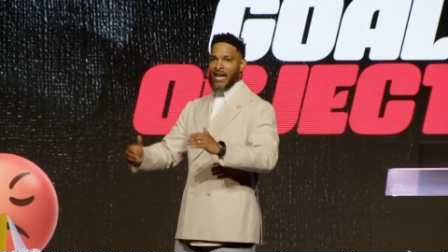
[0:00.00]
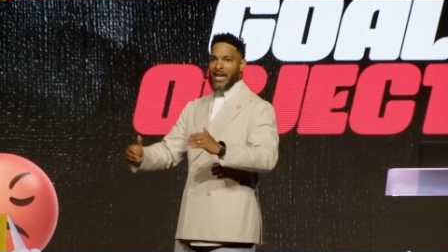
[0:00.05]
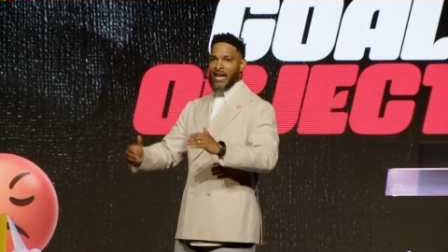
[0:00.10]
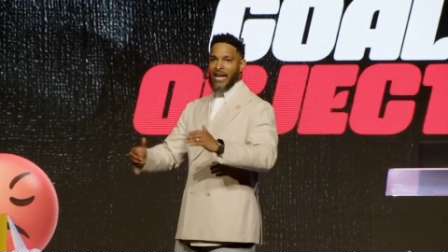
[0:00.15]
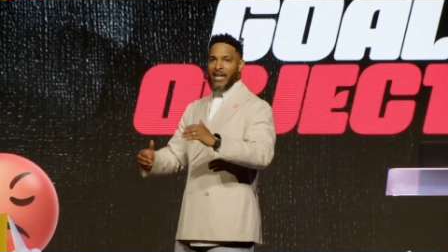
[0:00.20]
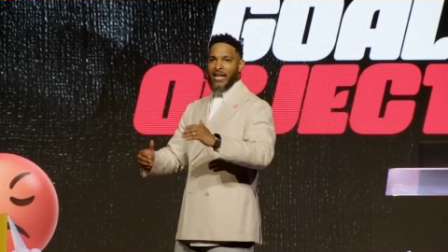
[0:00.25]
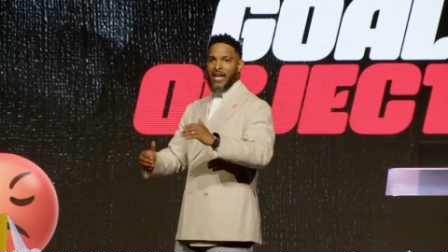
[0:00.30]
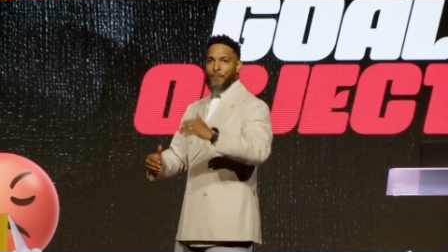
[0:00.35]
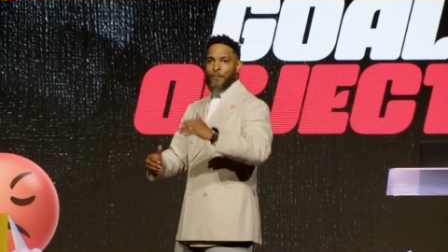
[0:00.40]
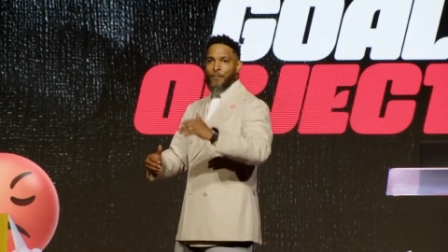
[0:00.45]
and
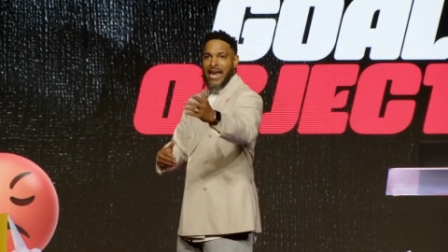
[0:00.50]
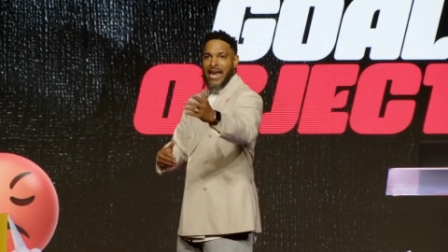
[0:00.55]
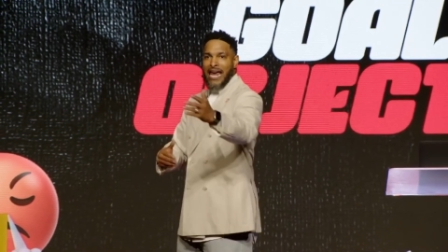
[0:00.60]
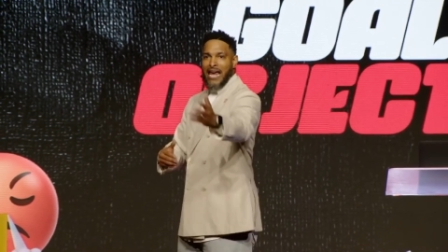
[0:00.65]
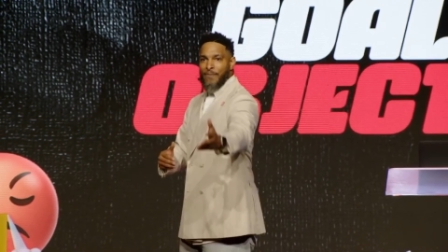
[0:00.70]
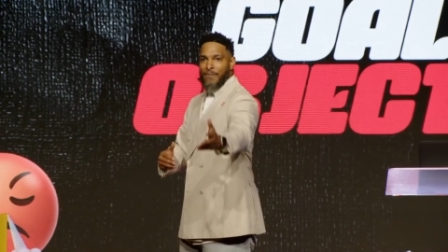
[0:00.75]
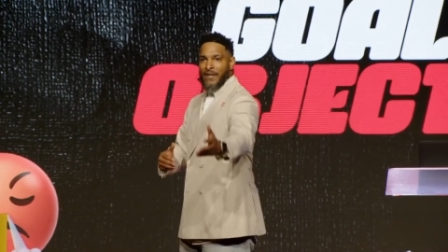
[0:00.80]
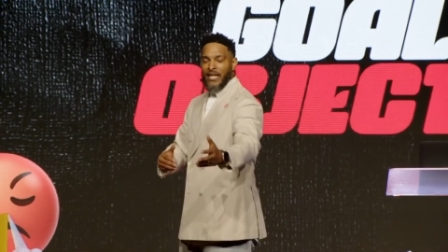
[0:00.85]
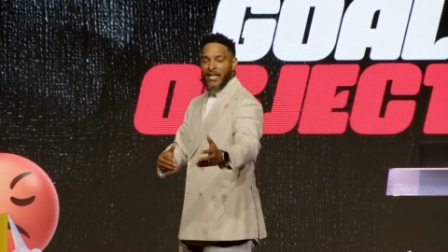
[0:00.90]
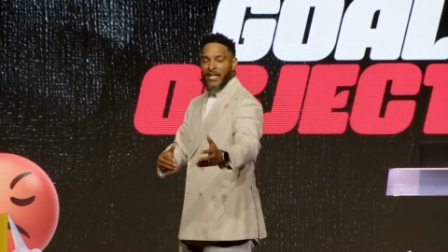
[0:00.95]

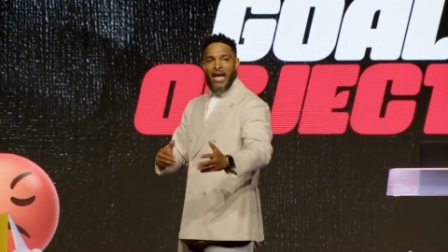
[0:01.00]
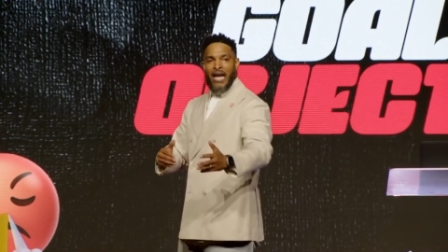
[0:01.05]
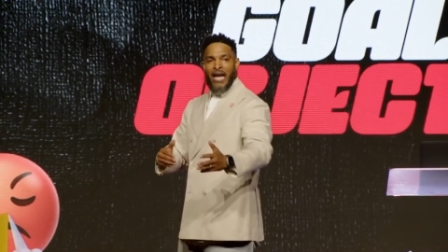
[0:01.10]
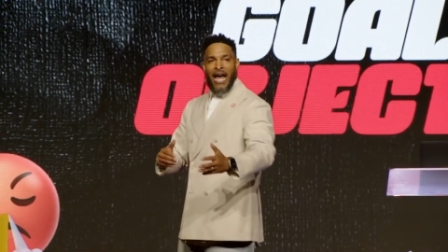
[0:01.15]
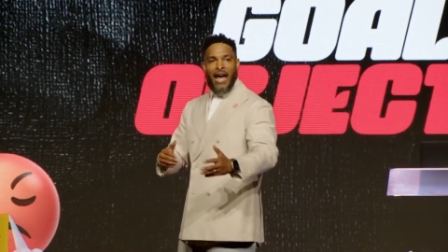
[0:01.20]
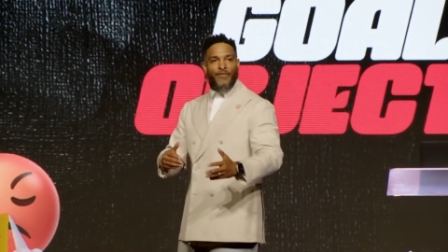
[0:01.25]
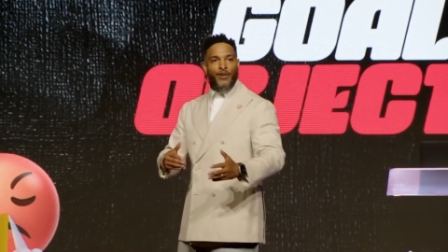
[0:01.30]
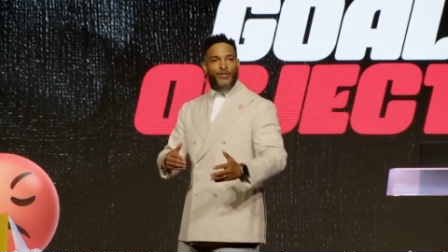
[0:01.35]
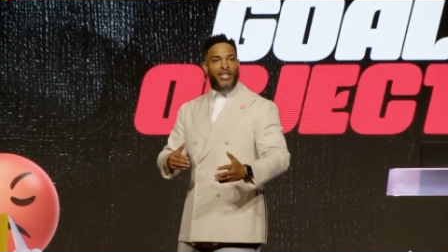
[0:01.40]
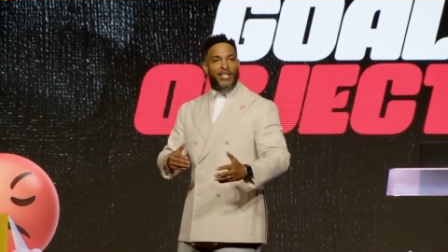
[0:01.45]
babies. And
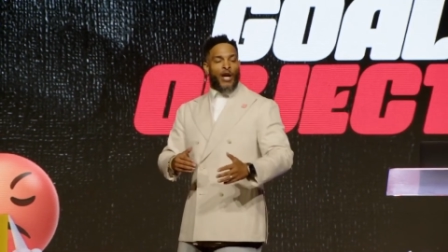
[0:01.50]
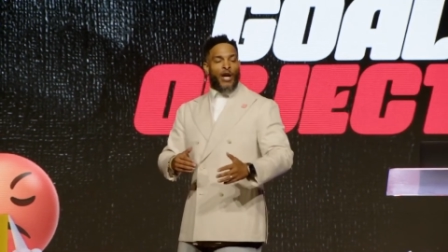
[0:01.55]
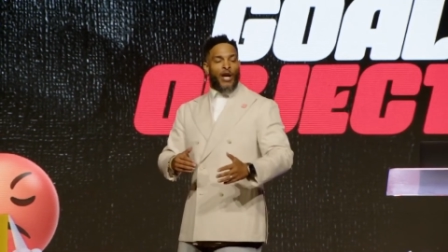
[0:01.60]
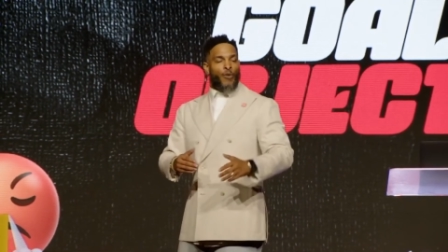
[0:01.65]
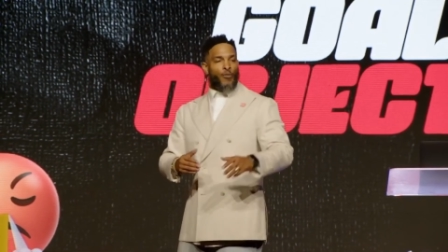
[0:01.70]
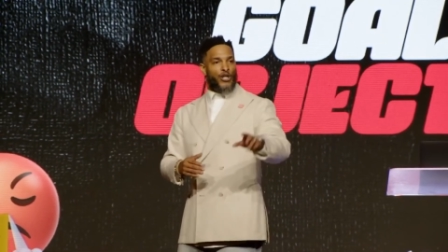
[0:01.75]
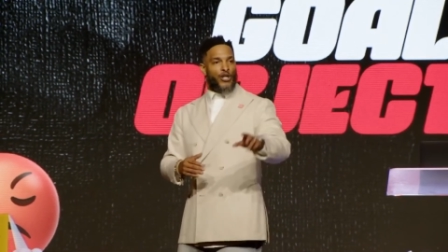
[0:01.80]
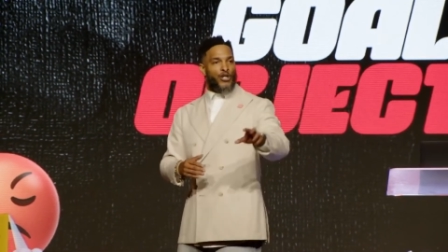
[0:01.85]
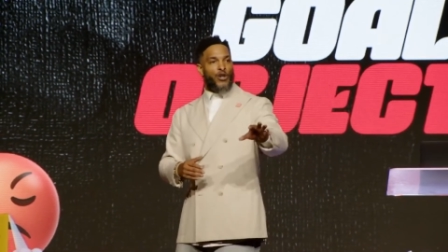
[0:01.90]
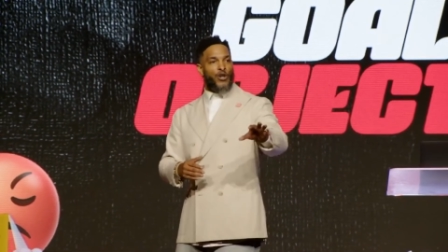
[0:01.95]
they're saying,
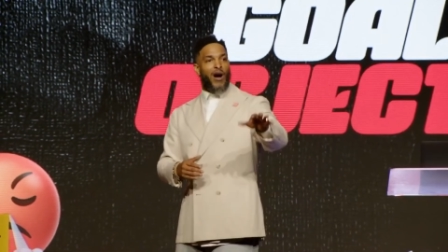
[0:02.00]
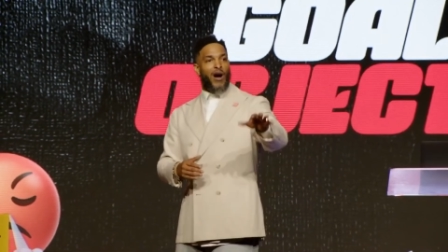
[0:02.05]
well, you know,